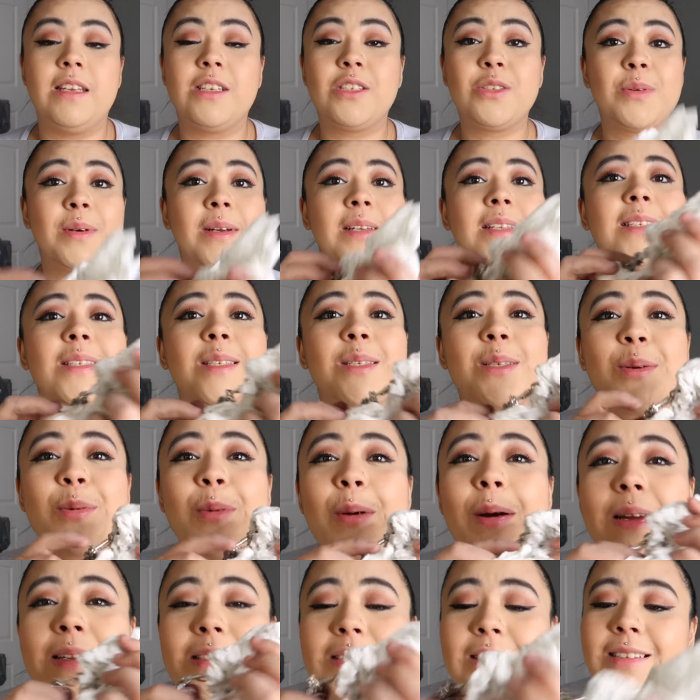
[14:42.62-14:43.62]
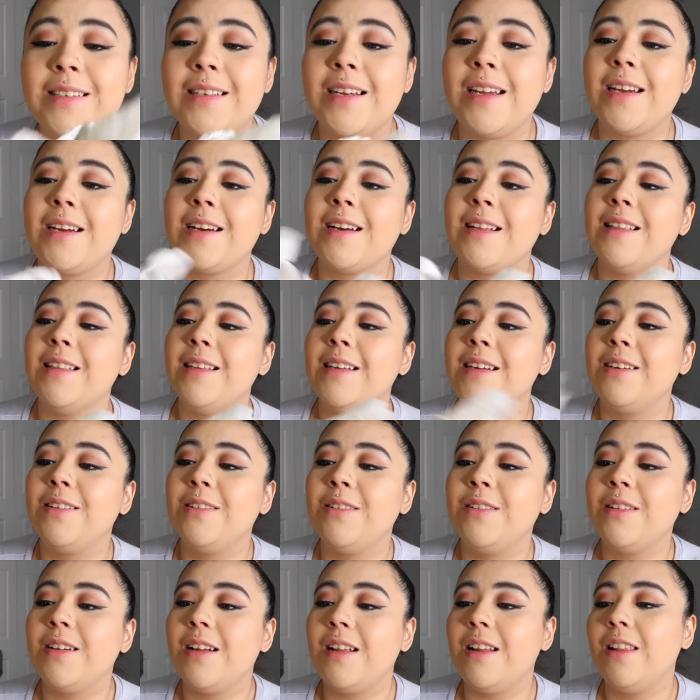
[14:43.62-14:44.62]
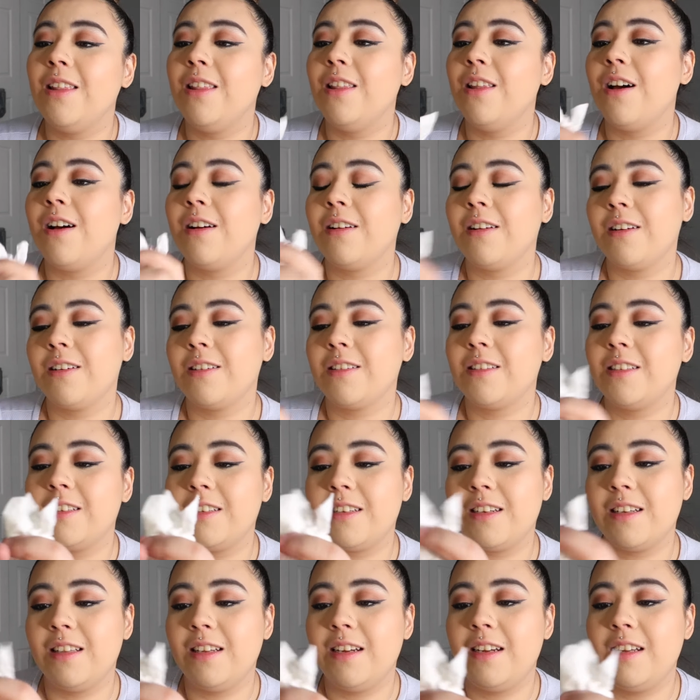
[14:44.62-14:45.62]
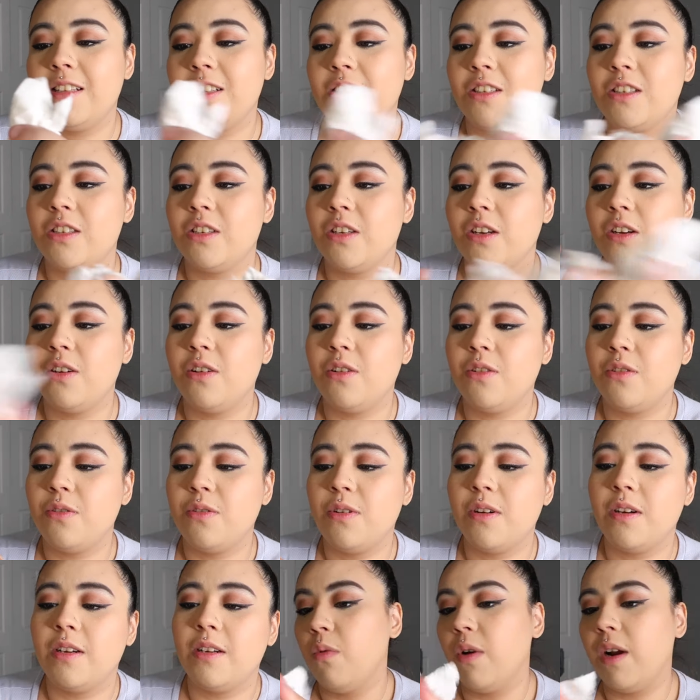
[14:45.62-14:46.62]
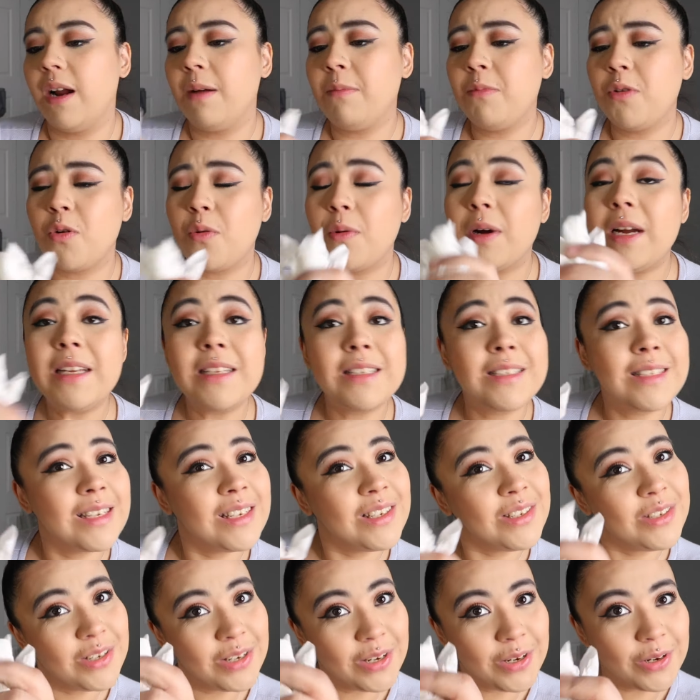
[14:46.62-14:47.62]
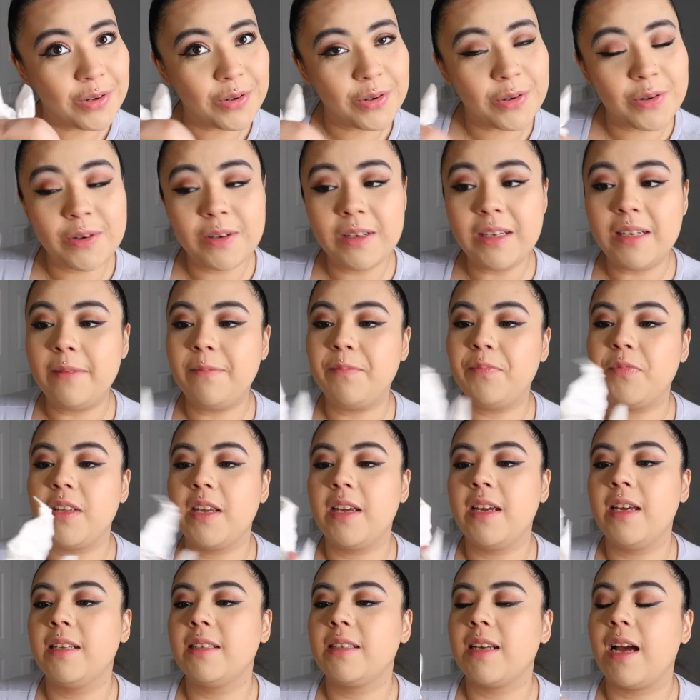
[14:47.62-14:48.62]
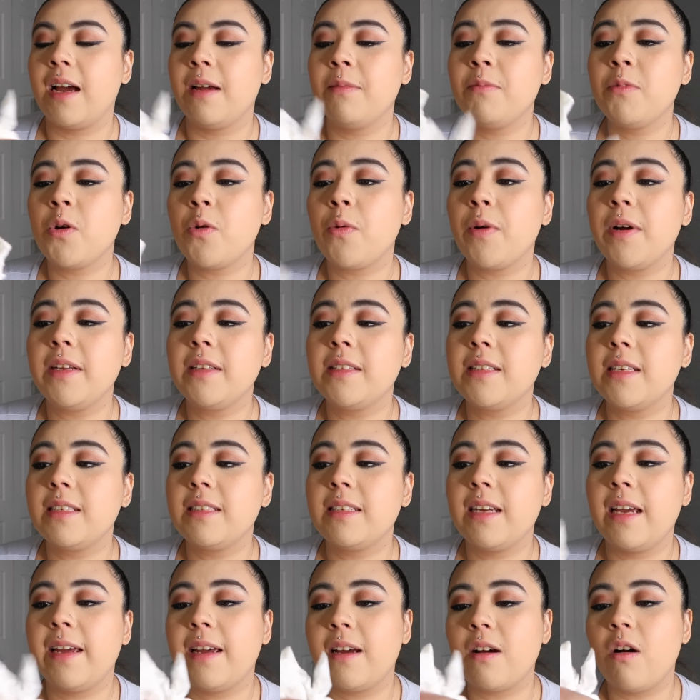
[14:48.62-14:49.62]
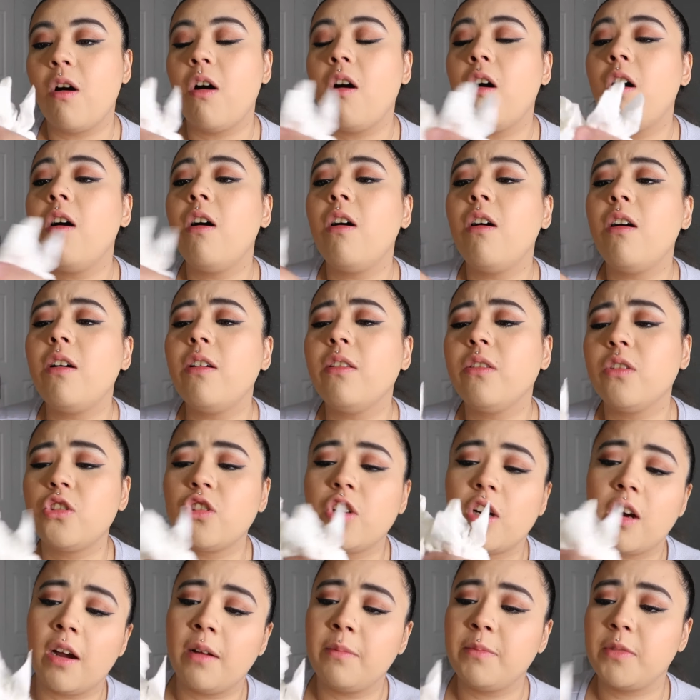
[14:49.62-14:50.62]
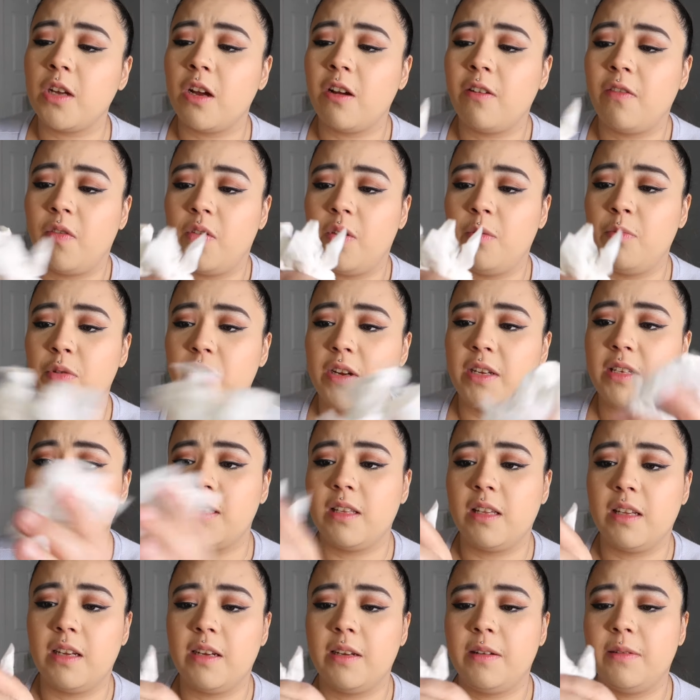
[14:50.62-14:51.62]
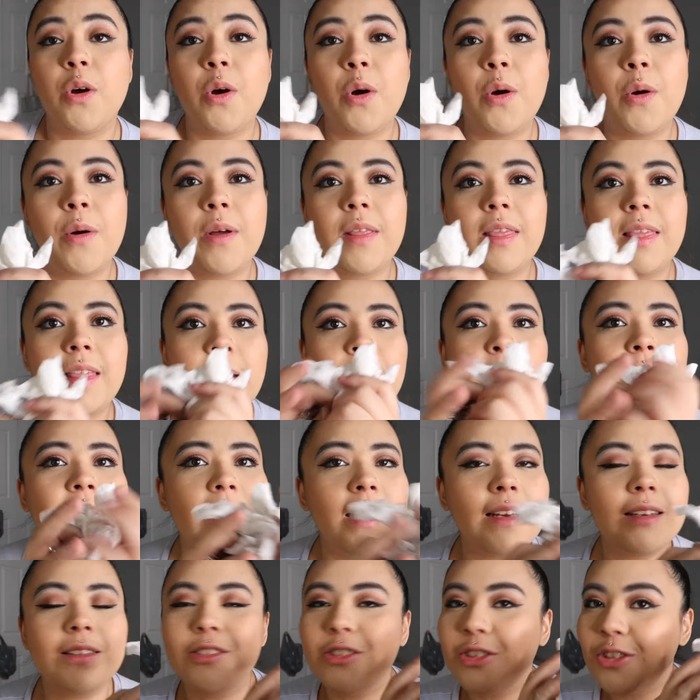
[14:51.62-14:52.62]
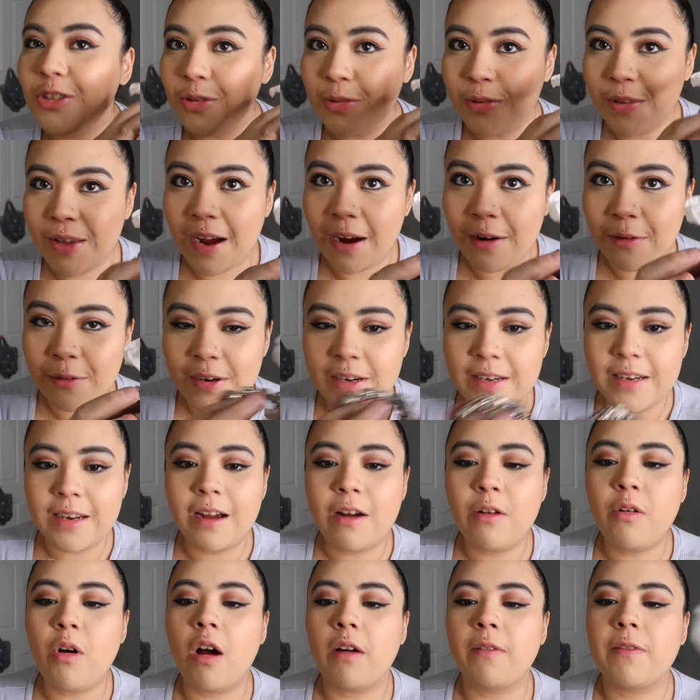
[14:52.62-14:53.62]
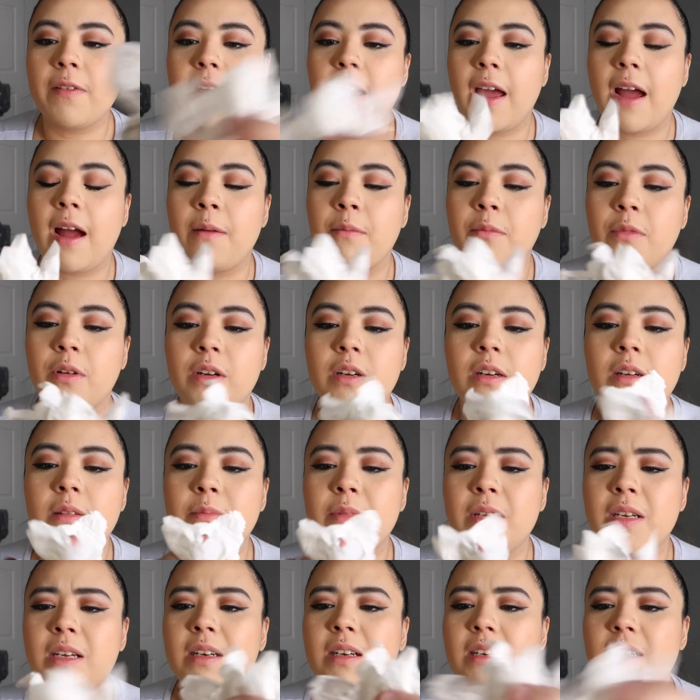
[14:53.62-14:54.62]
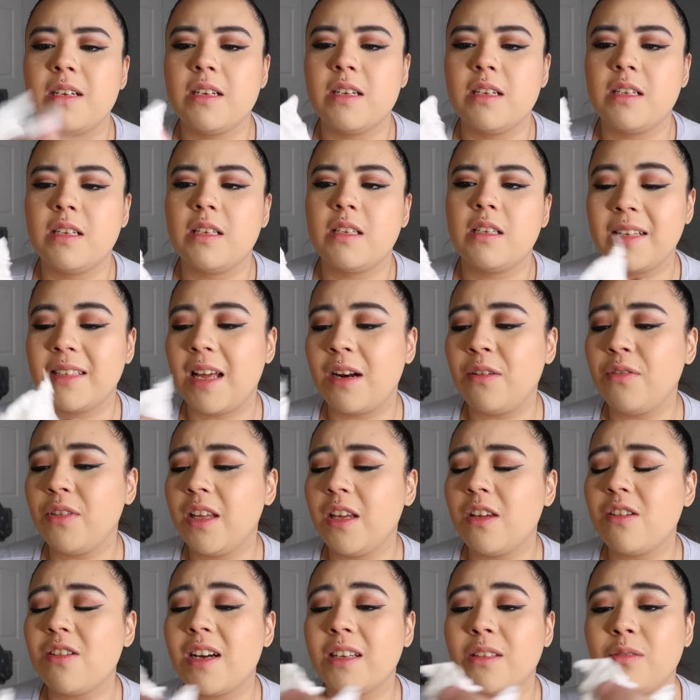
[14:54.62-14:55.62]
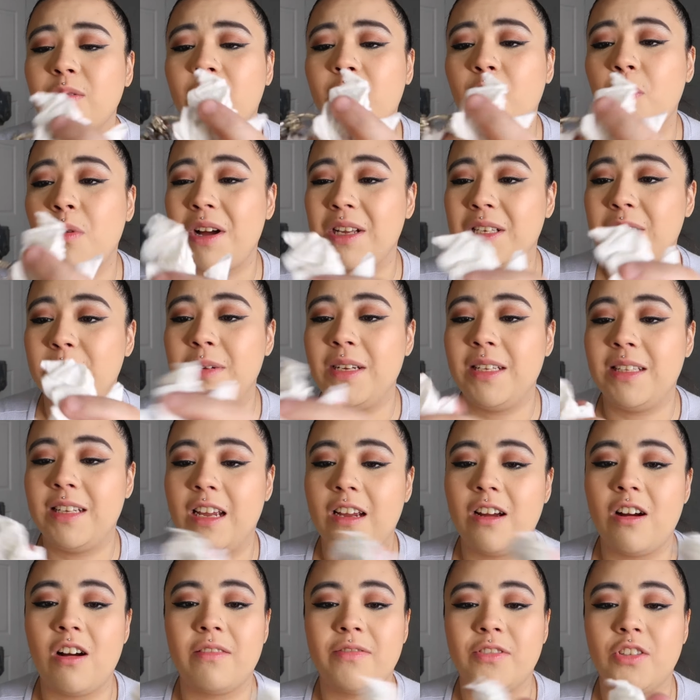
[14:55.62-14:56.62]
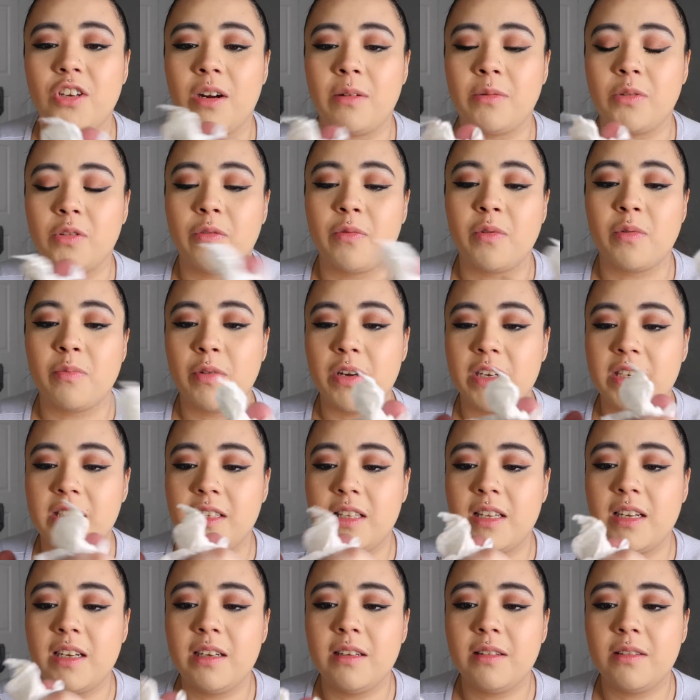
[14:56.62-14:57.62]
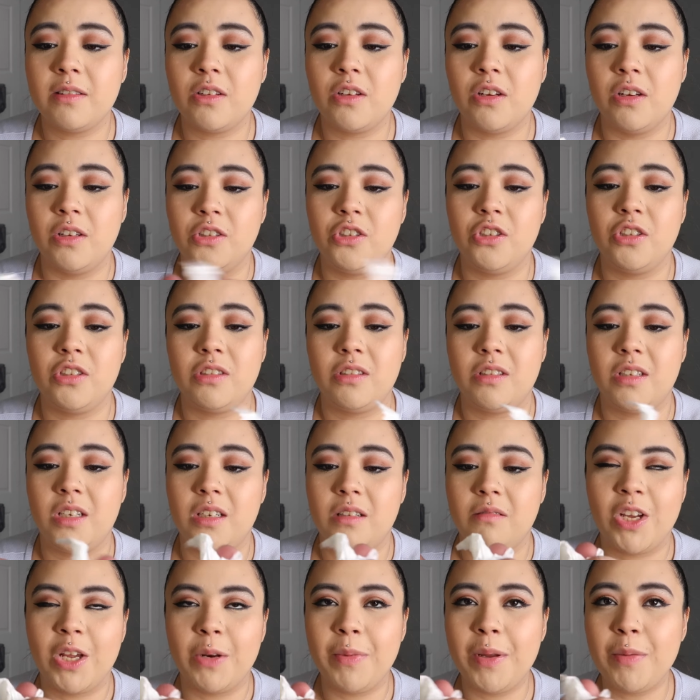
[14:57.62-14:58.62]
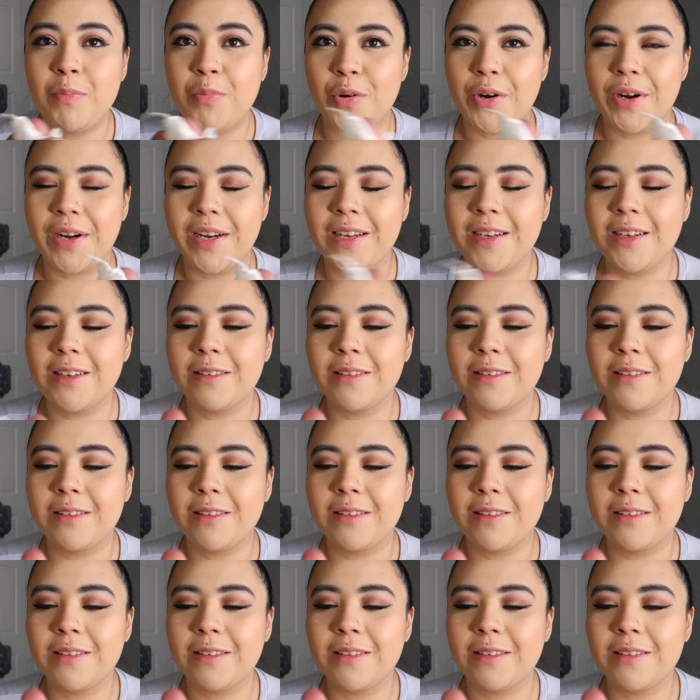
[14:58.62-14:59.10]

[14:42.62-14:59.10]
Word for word: This one's going to take a little longer to clean. So what I'm going to do is I'm going to take all the charms off the bracelet. So let me do that right now off camera because because I don't think you guys want to watch me take off charms from a bracelet. It's just gonna be boring.